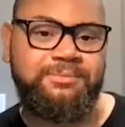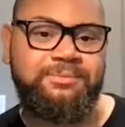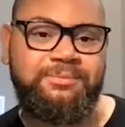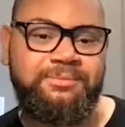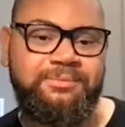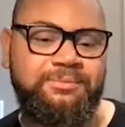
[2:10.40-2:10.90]

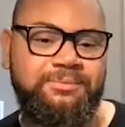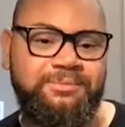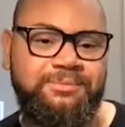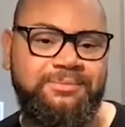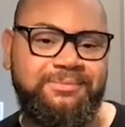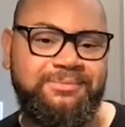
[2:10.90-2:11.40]

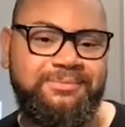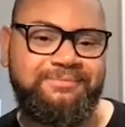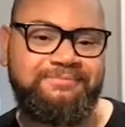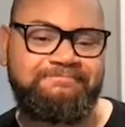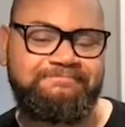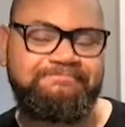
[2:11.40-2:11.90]

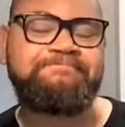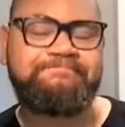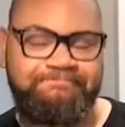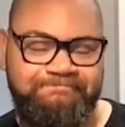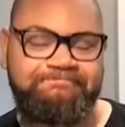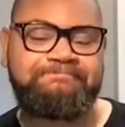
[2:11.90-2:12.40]

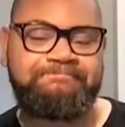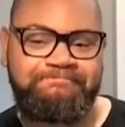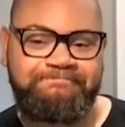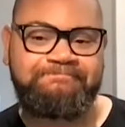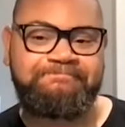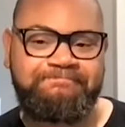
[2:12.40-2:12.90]

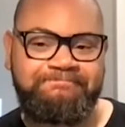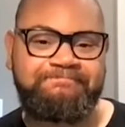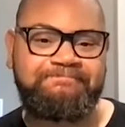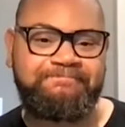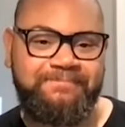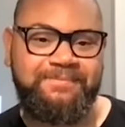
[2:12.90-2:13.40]

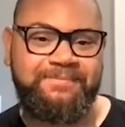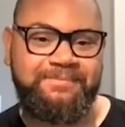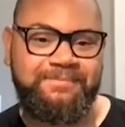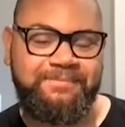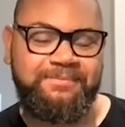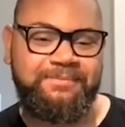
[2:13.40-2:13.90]

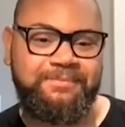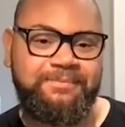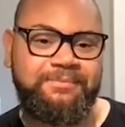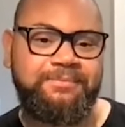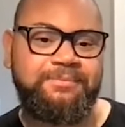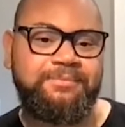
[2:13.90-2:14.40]

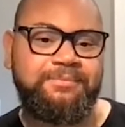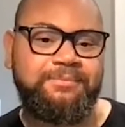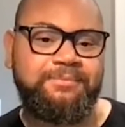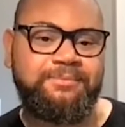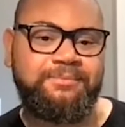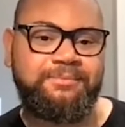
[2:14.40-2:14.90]

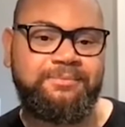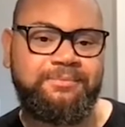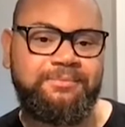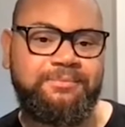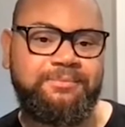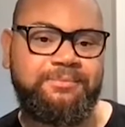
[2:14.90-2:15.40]

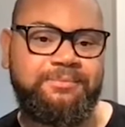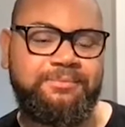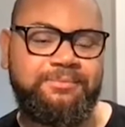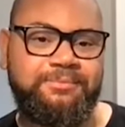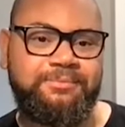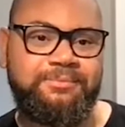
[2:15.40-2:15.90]

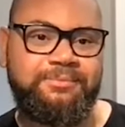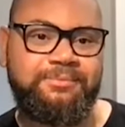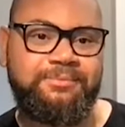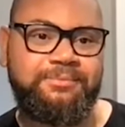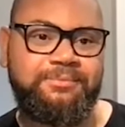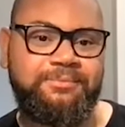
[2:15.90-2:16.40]

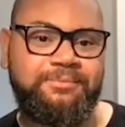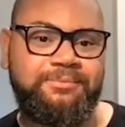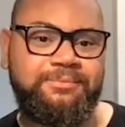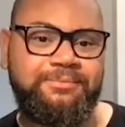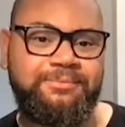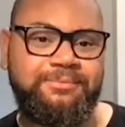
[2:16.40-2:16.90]

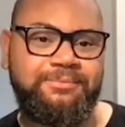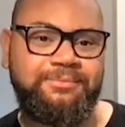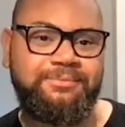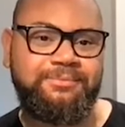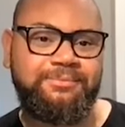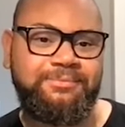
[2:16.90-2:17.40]

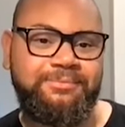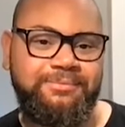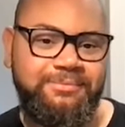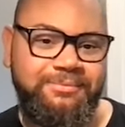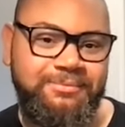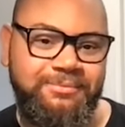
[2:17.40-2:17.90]

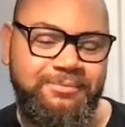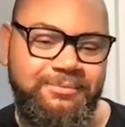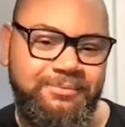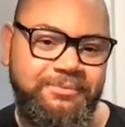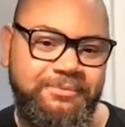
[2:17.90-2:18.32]
This person isn't speaking.